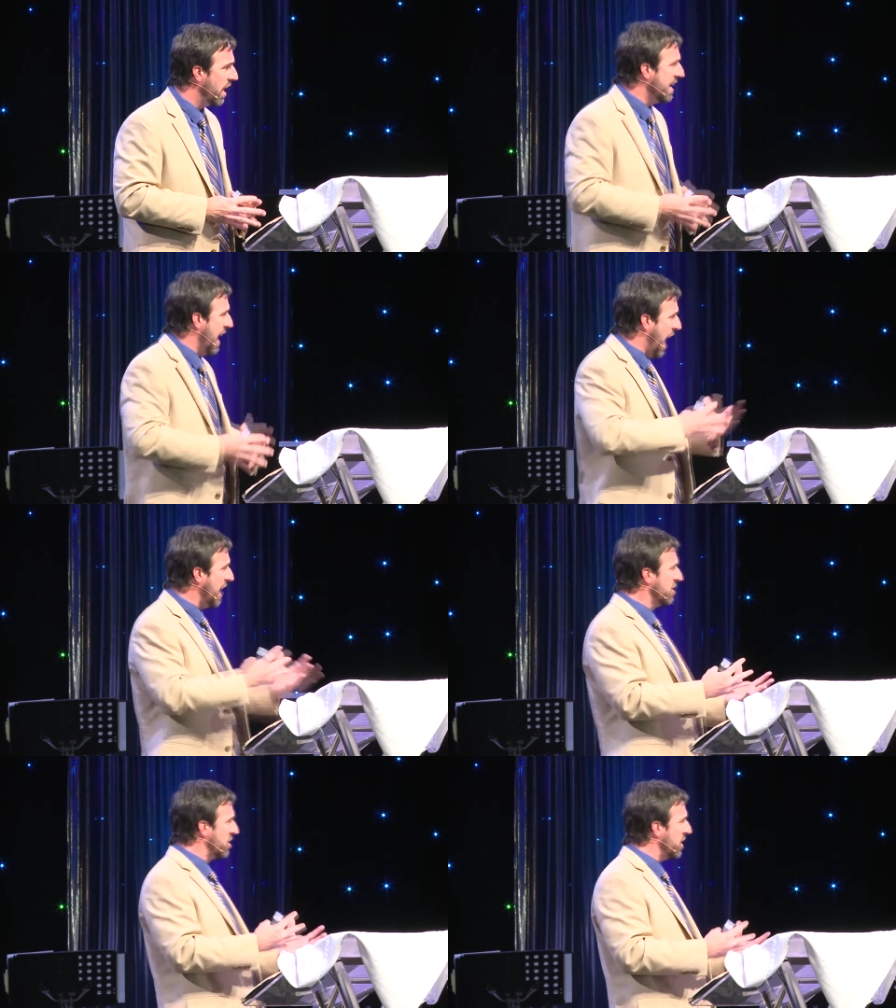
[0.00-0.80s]
an
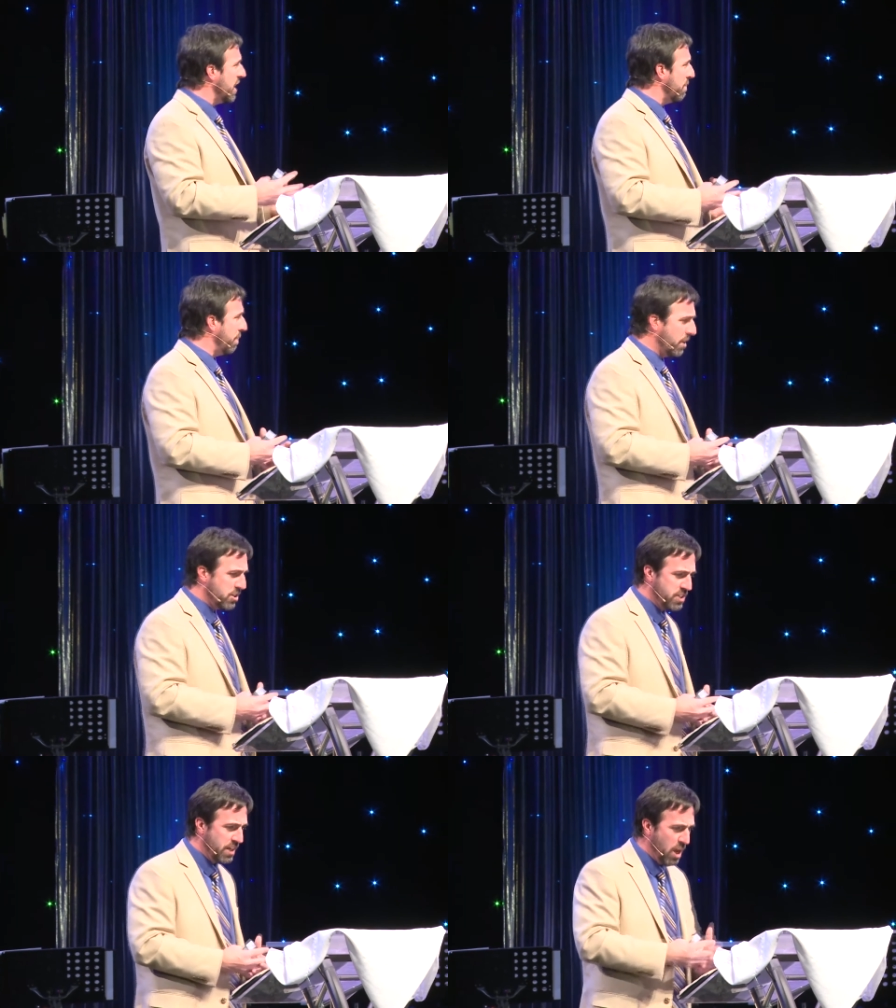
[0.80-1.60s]
unclean
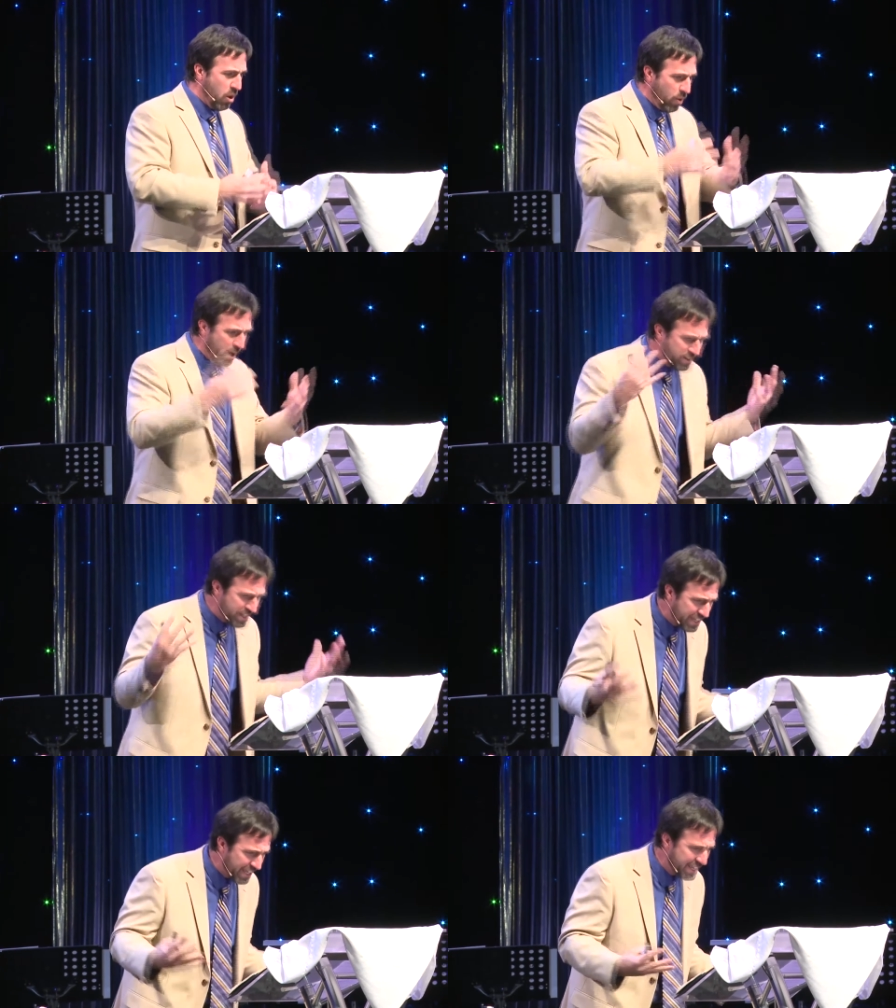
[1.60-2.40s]
person. Where
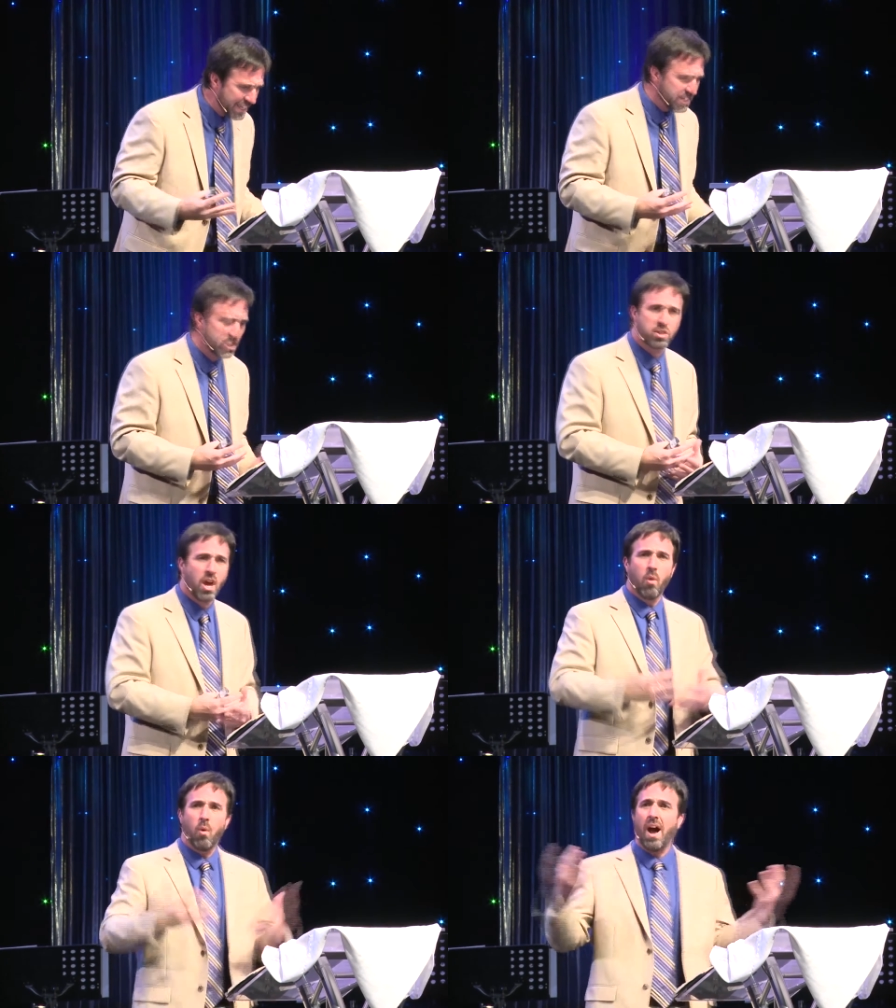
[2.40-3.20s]
did they get this?
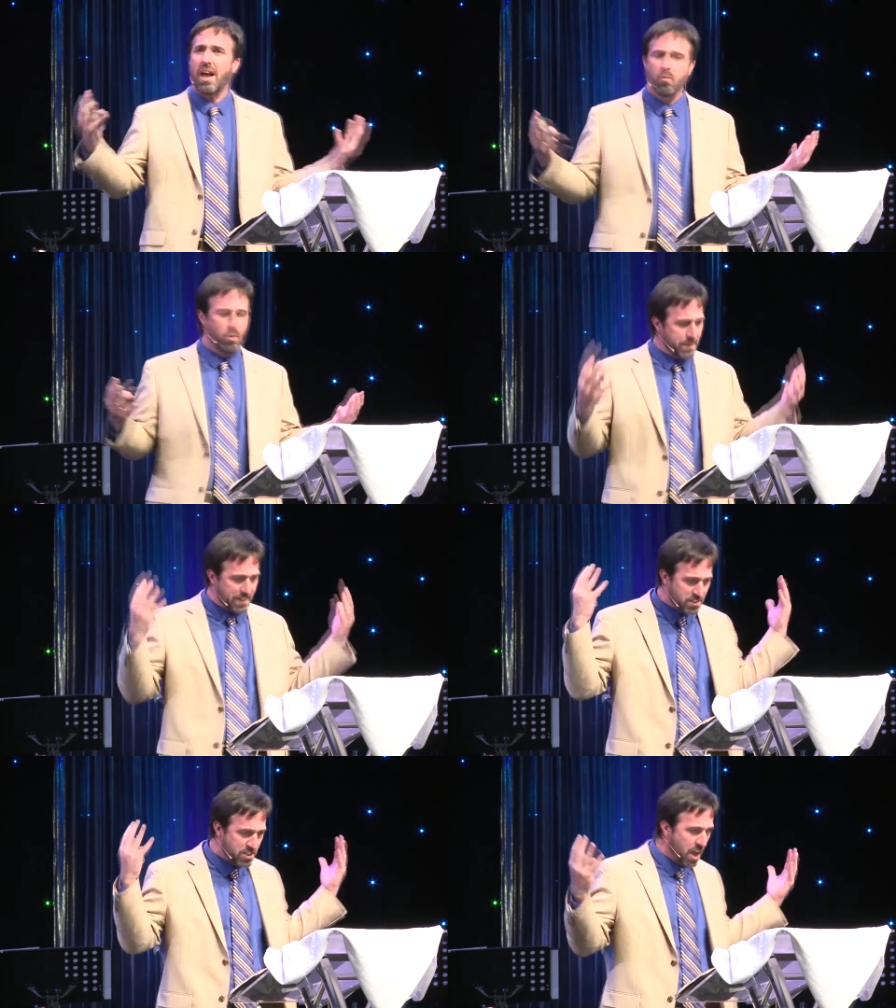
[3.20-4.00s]
Why? Well,
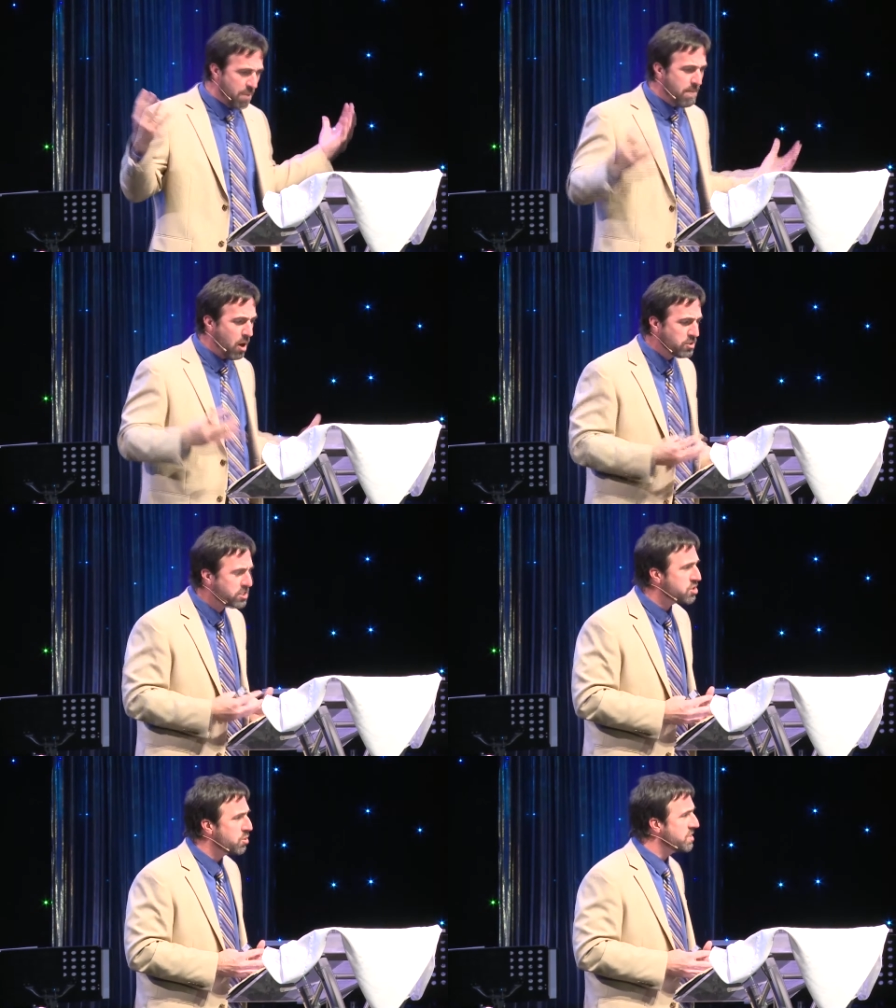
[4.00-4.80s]
because
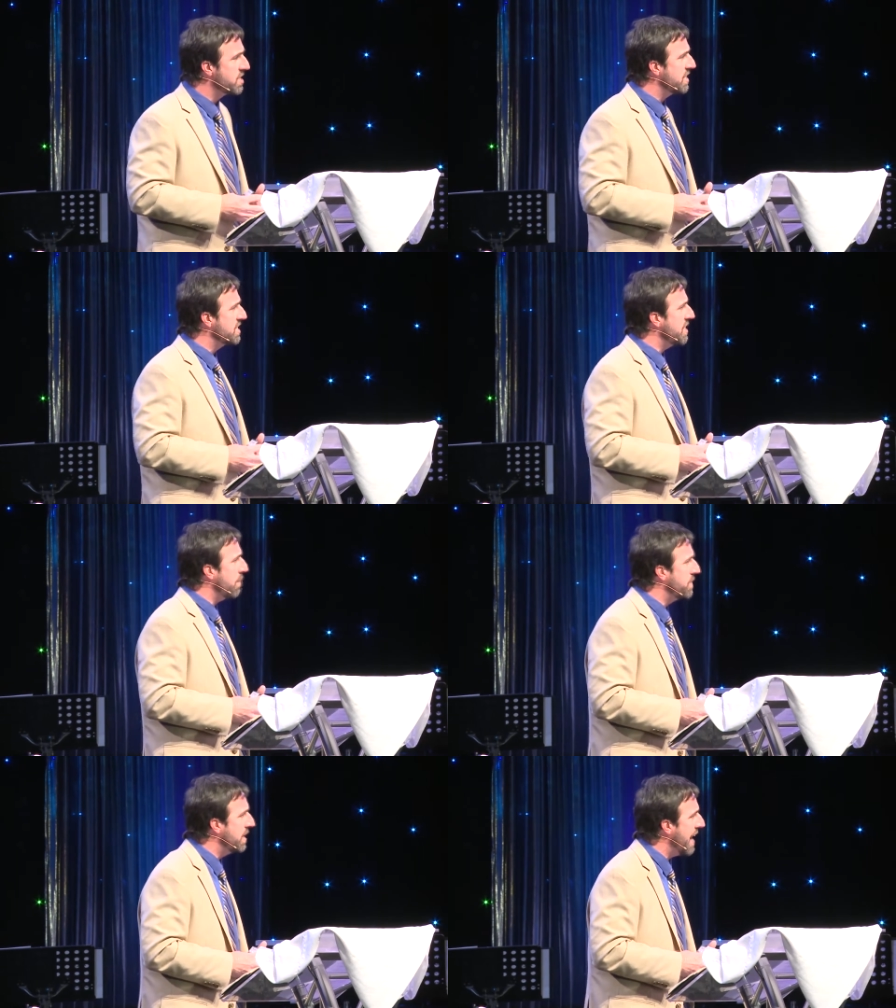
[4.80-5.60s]
Moses was
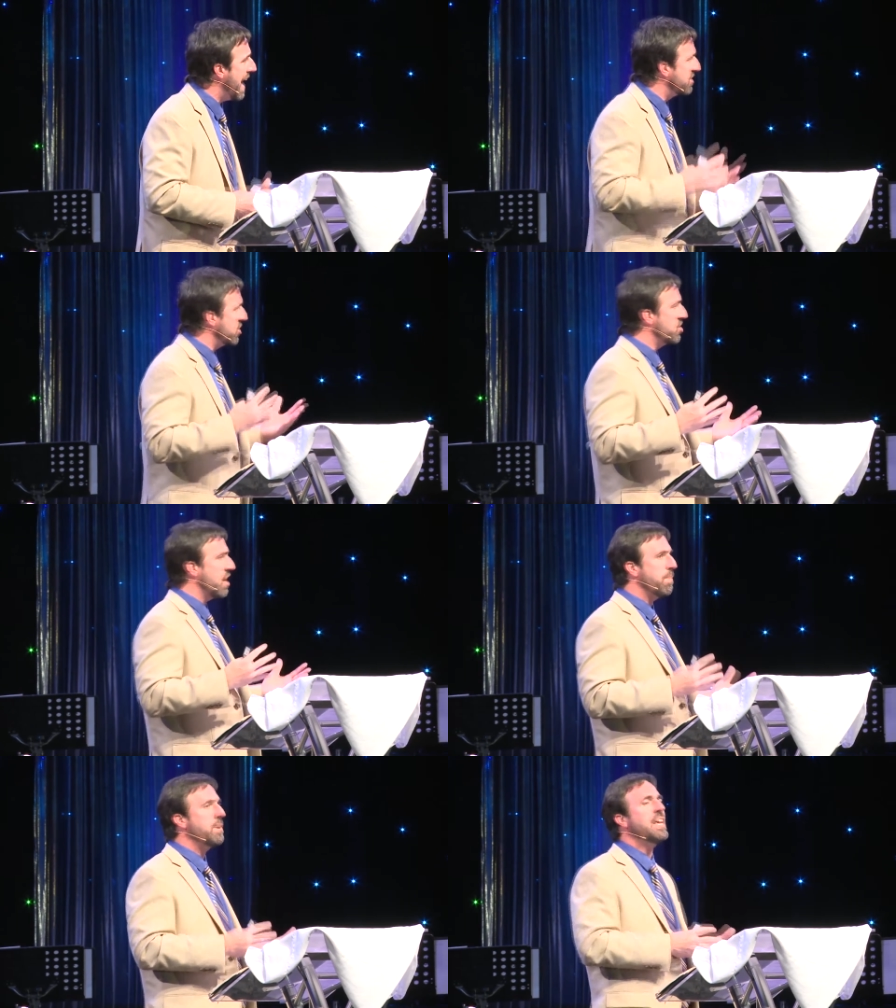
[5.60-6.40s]
accepted as a
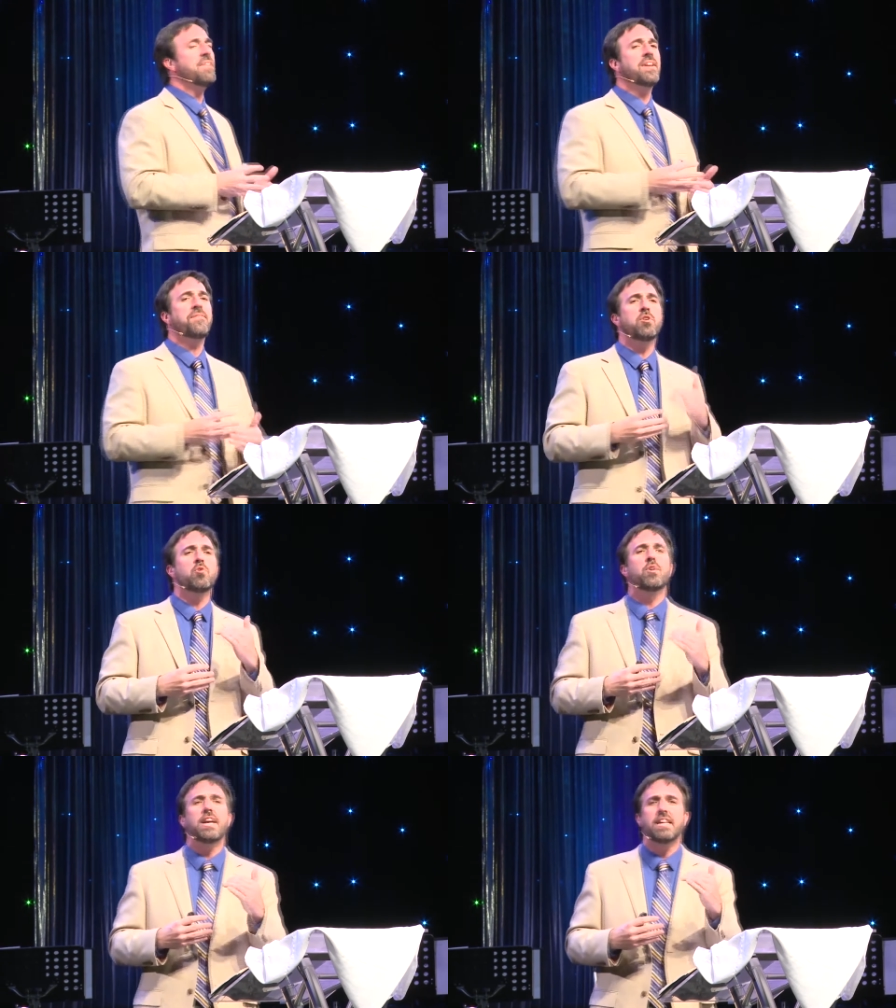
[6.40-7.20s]
shepherd, even if you
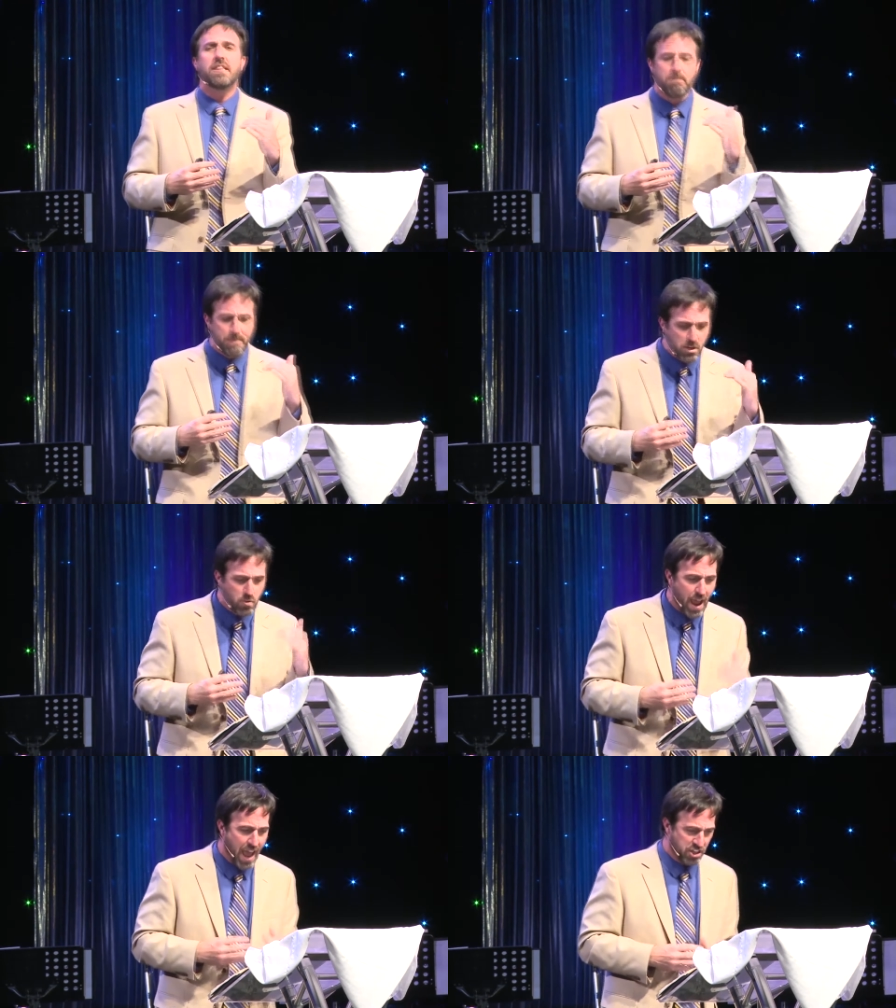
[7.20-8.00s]
read in the
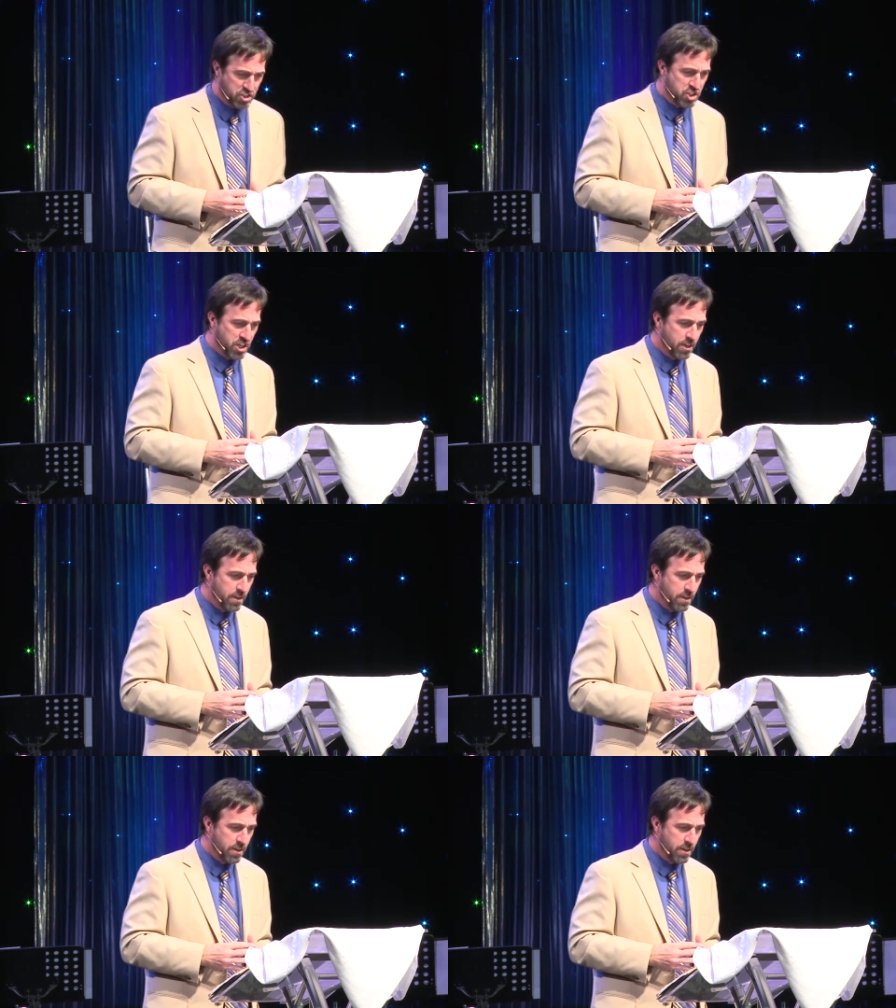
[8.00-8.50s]
Midrash